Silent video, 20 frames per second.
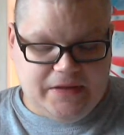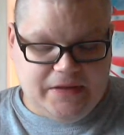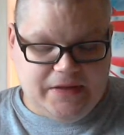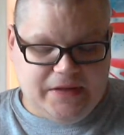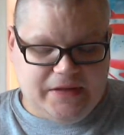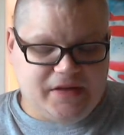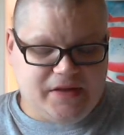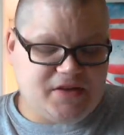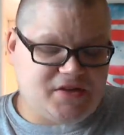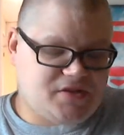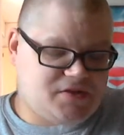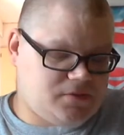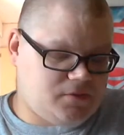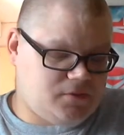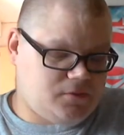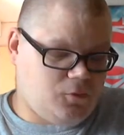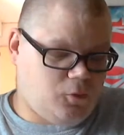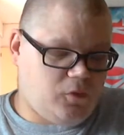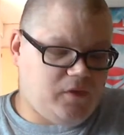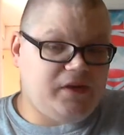it is
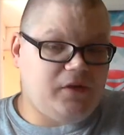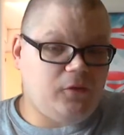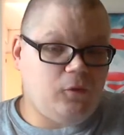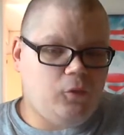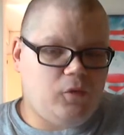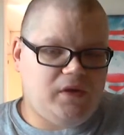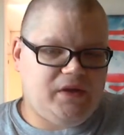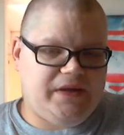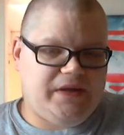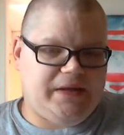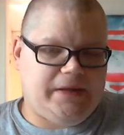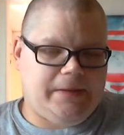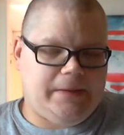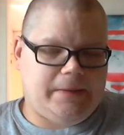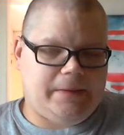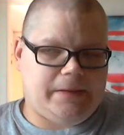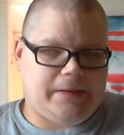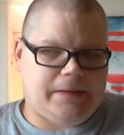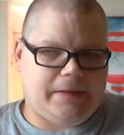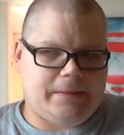
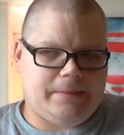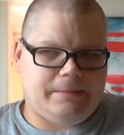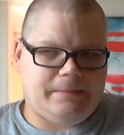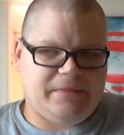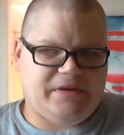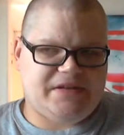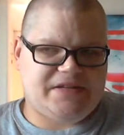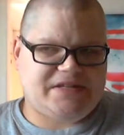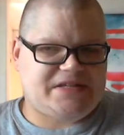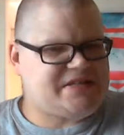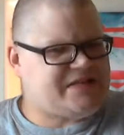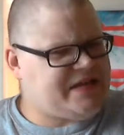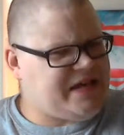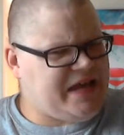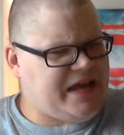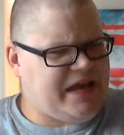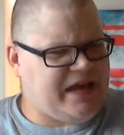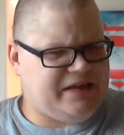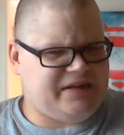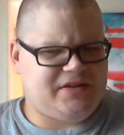really
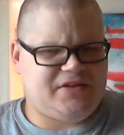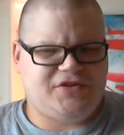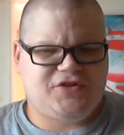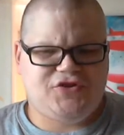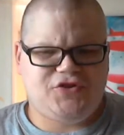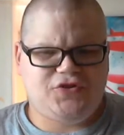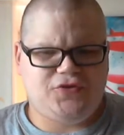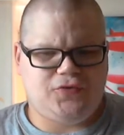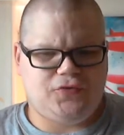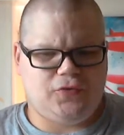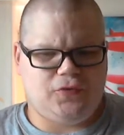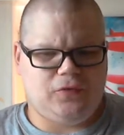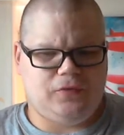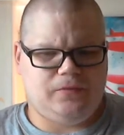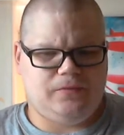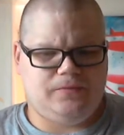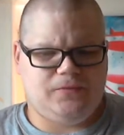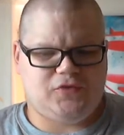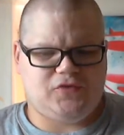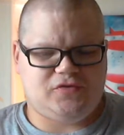sad
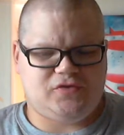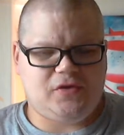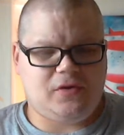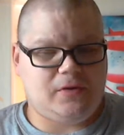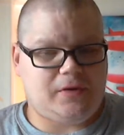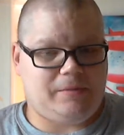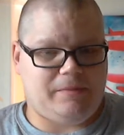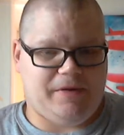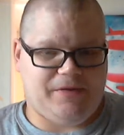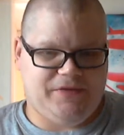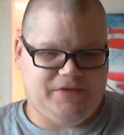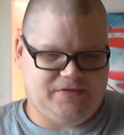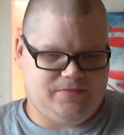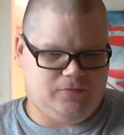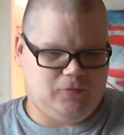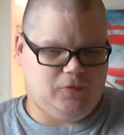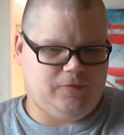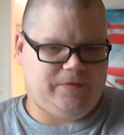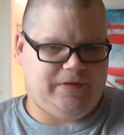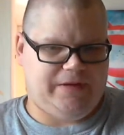to talk about this
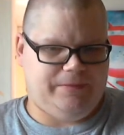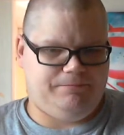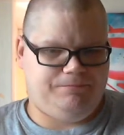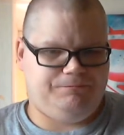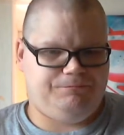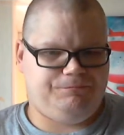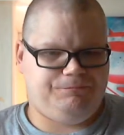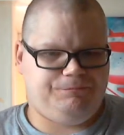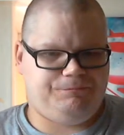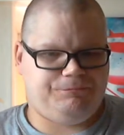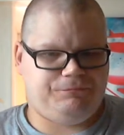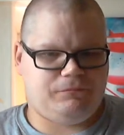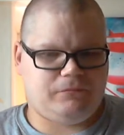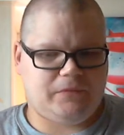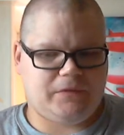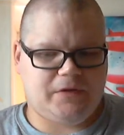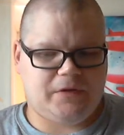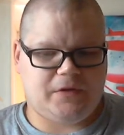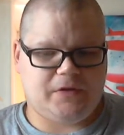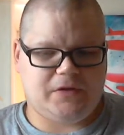movie
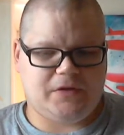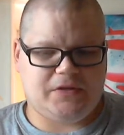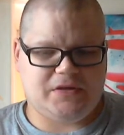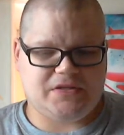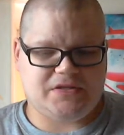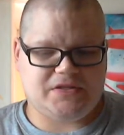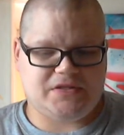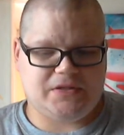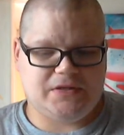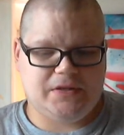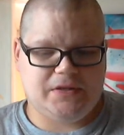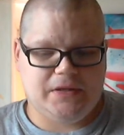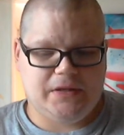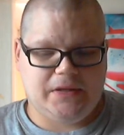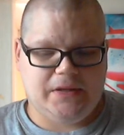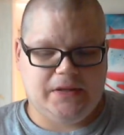because